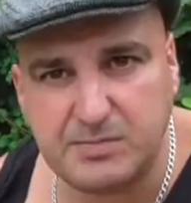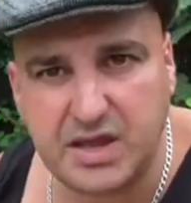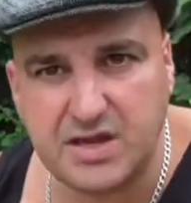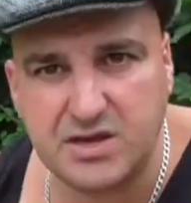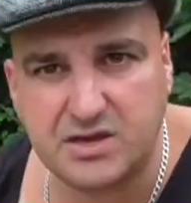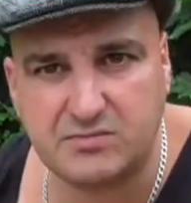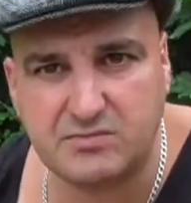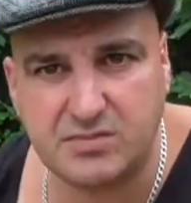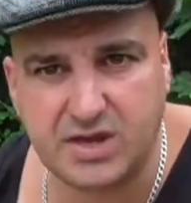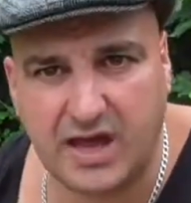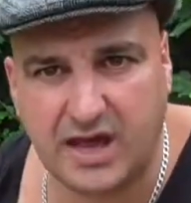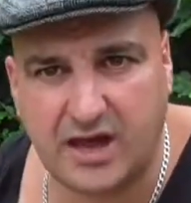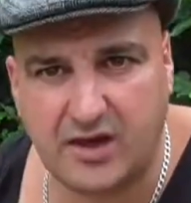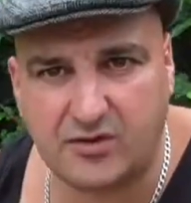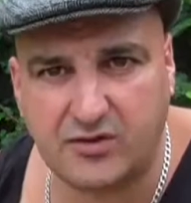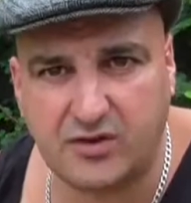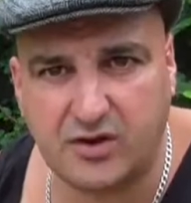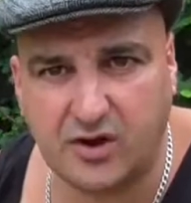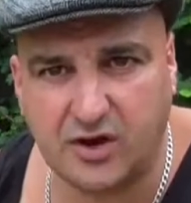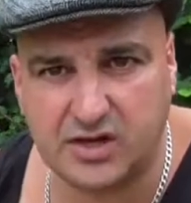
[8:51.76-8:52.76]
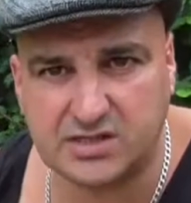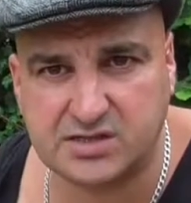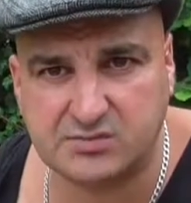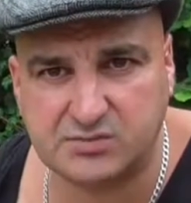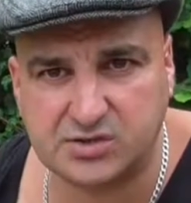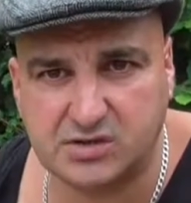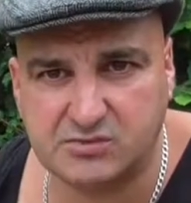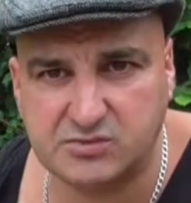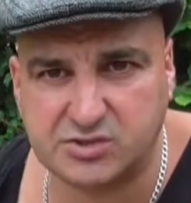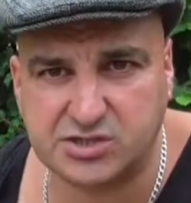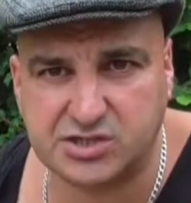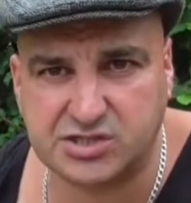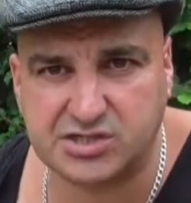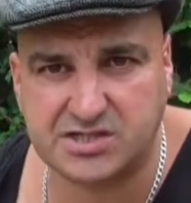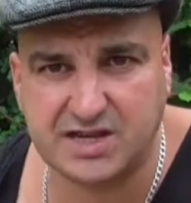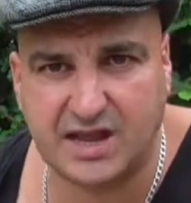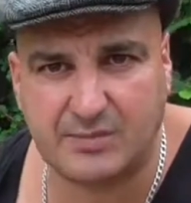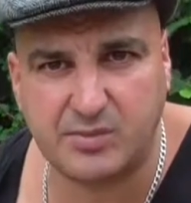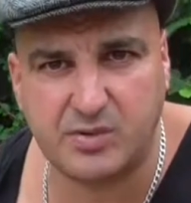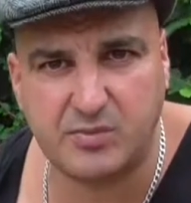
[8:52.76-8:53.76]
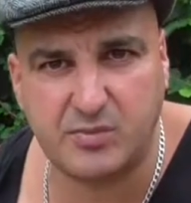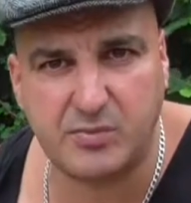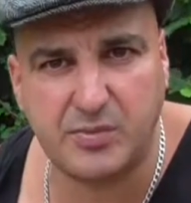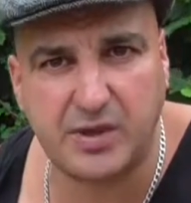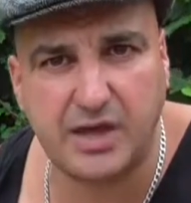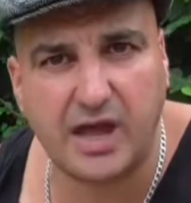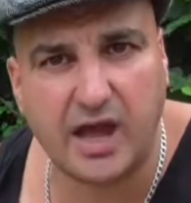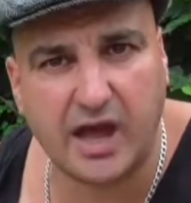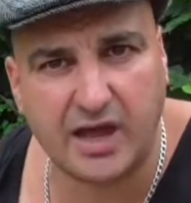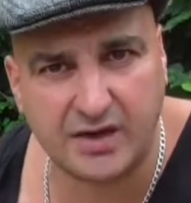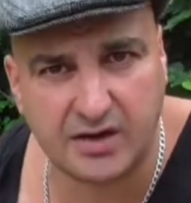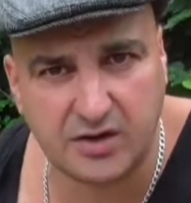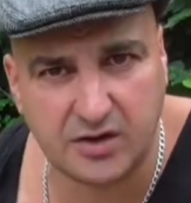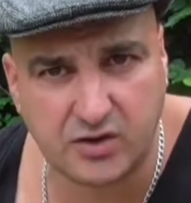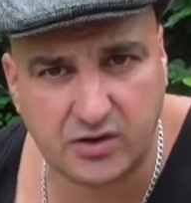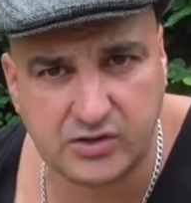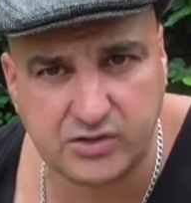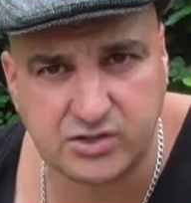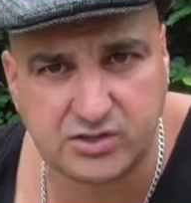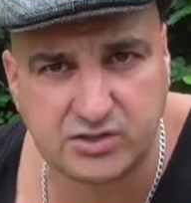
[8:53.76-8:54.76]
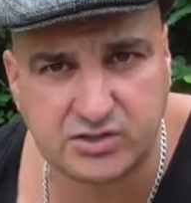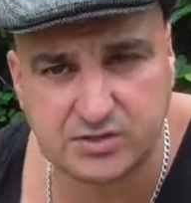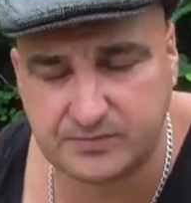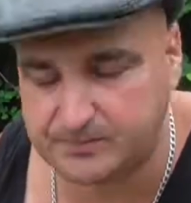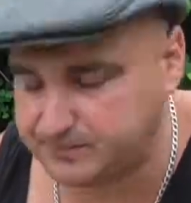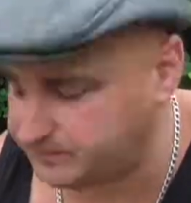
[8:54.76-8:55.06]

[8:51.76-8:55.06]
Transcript: bend them down. I sometimes just snap them a bit, and then I just